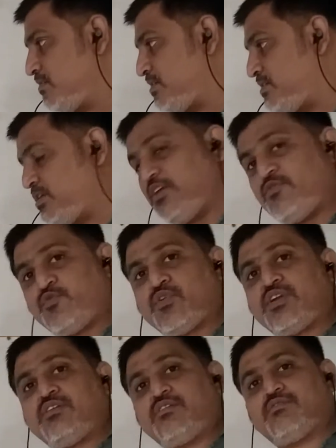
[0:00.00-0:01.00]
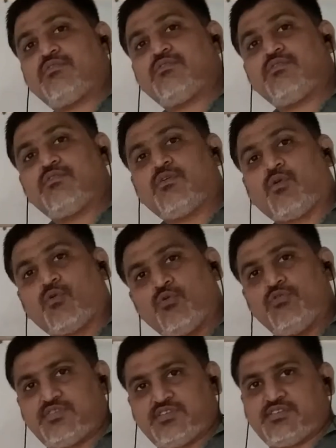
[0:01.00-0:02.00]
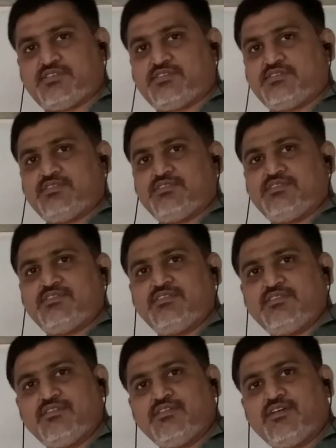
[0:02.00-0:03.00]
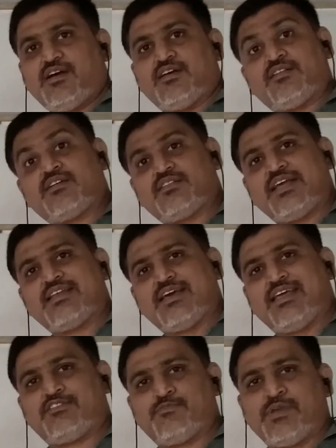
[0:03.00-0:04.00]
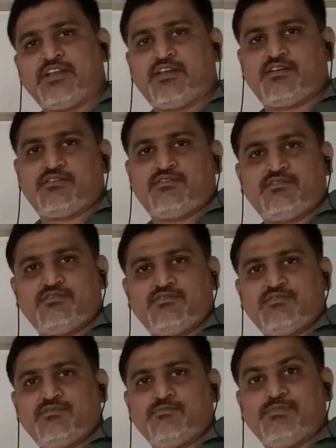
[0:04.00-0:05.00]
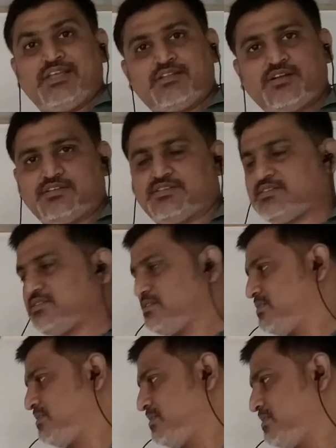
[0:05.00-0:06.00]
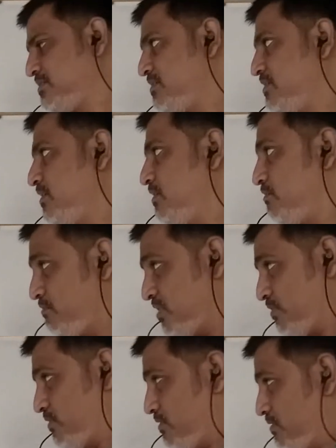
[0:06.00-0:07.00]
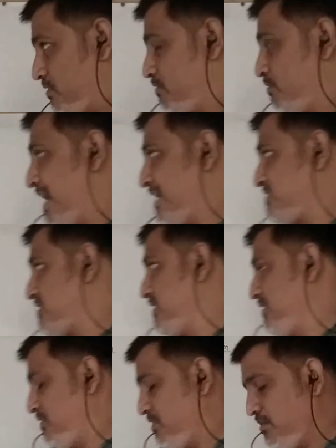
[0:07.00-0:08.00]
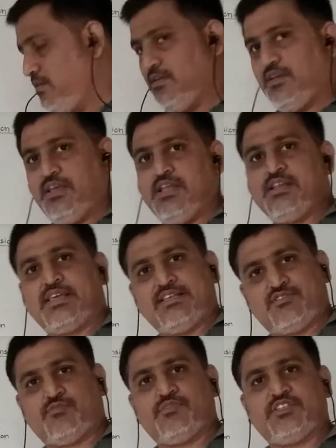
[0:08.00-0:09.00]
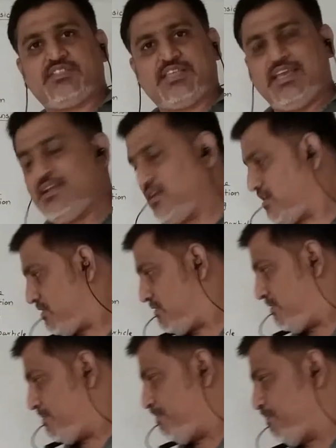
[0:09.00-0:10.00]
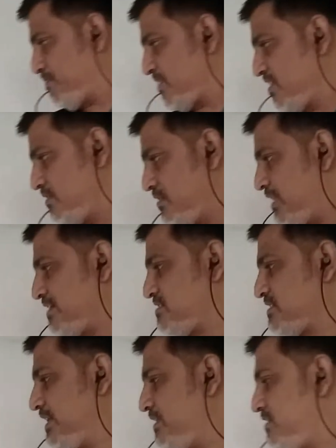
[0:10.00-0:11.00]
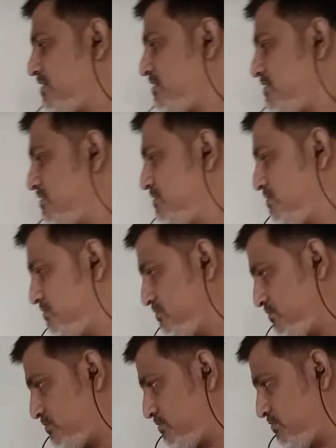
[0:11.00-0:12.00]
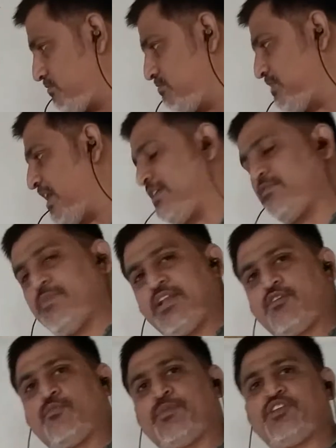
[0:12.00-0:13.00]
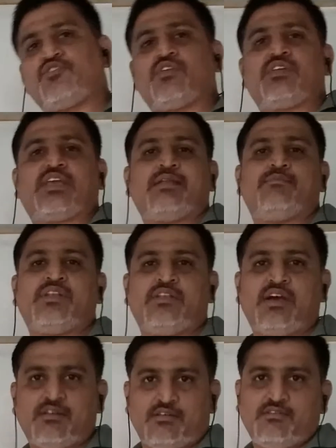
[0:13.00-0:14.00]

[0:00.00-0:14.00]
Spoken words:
different rules other than arithmetic methods. We have seen in case of the scalar, that scalar arithmetic operation can be done